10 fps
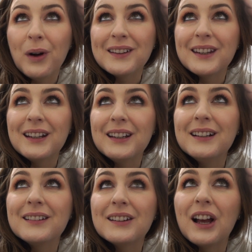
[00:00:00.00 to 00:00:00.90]
what's in
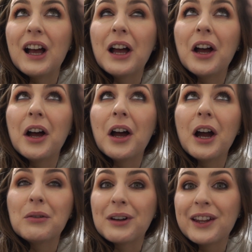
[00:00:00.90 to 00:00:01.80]
it.
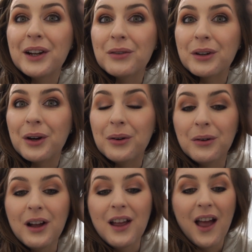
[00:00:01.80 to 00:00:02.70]
I really don't
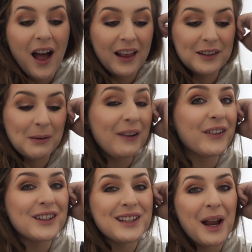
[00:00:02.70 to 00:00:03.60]
know. It's my
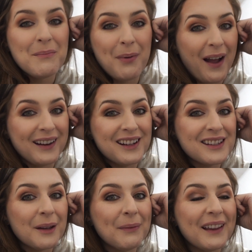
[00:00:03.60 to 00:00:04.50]
first time buying
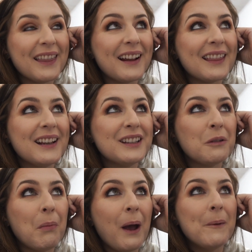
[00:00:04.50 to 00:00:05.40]
something like this,
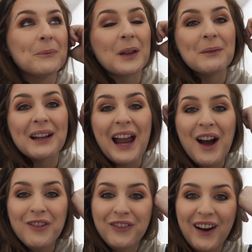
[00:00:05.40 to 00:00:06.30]
but I'm like,
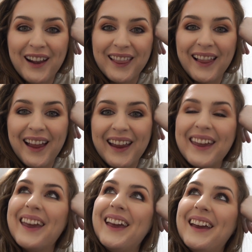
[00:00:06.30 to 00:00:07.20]
how fun.
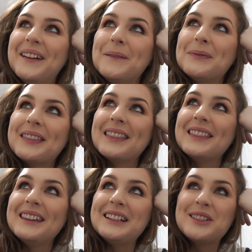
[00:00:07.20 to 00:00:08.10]
Like,
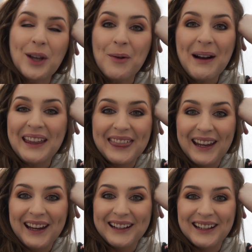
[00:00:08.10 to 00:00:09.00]
it's so my
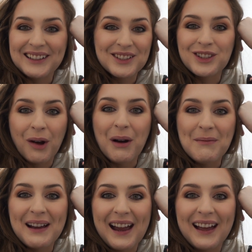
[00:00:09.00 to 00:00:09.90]
thing. It is so
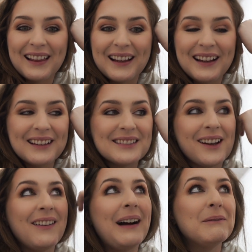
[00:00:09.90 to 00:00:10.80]
up my alley.
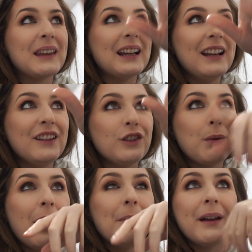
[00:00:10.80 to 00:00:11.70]
So I'm thinking there's
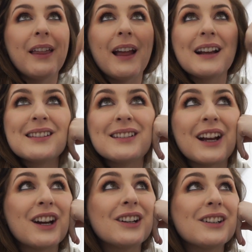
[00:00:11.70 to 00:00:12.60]
probably like
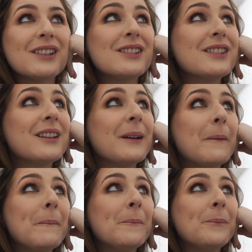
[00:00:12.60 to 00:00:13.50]
stickers.
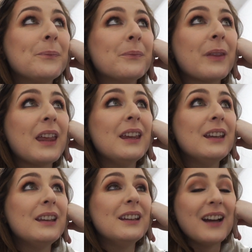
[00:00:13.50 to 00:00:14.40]

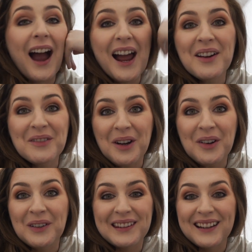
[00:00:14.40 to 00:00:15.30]
I don't
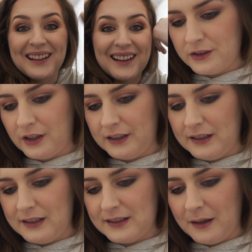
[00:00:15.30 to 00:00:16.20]
know what's in Starting
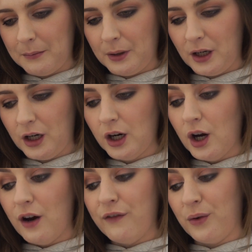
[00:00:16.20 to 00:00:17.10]
December
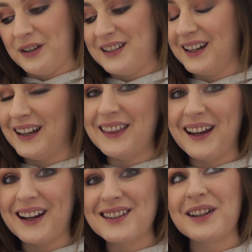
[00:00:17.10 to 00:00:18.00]
14th,
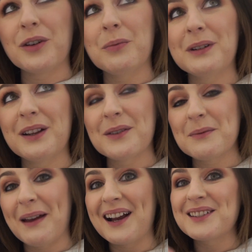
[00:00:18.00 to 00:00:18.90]
I can start opening those
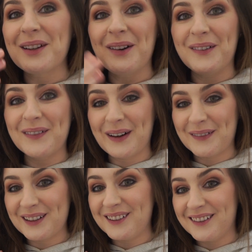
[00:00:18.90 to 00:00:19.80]
bags. So what I'm
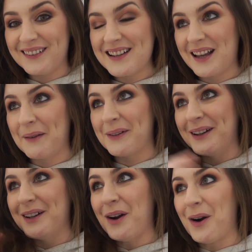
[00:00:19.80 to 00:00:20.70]
going to do is I'm
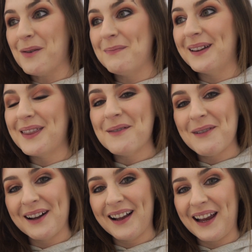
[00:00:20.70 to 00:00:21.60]
going to open them
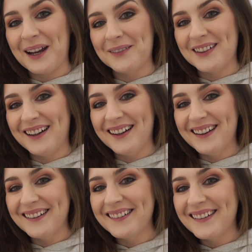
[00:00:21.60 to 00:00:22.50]
on camera.
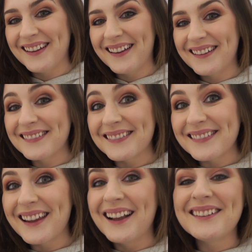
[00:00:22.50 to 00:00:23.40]

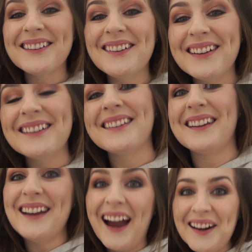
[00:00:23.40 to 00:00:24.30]
So you can
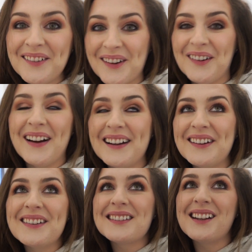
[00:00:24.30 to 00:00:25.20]
see, I don't know. I
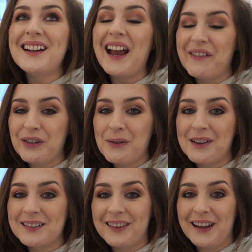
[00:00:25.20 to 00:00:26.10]
know it's not
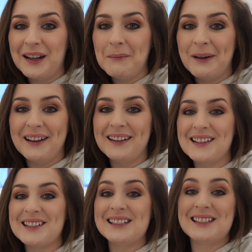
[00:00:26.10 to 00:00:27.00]
everyone's thing, but it
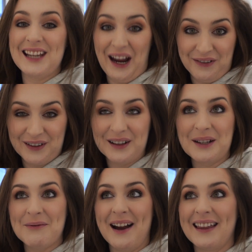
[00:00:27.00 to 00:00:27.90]
is
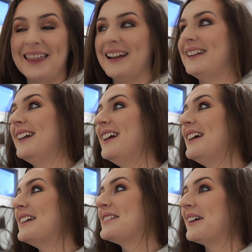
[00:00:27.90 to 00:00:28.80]
definitely my thing.
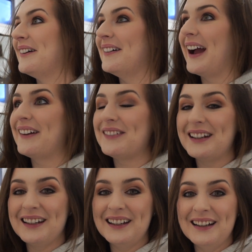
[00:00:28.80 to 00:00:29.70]
So
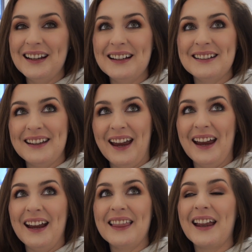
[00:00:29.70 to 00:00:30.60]
every
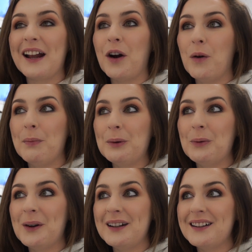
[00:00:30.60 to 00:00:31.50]
day that I open
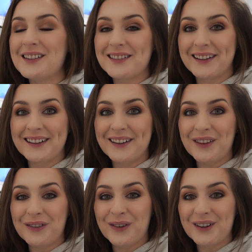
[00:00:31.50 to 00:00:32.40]
one, starting on
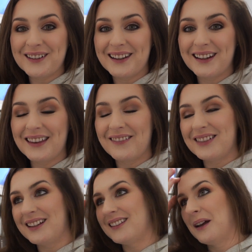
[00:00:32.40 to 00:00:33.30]
the 14th of
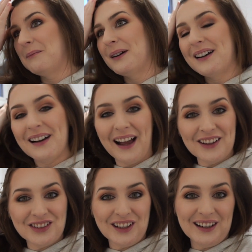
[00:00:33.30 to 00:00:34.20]
December,
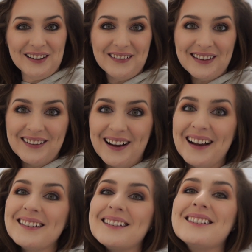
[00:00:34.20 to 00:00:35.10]
I'll share it with you
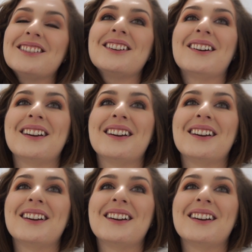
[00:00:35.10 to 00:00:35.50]
guys and show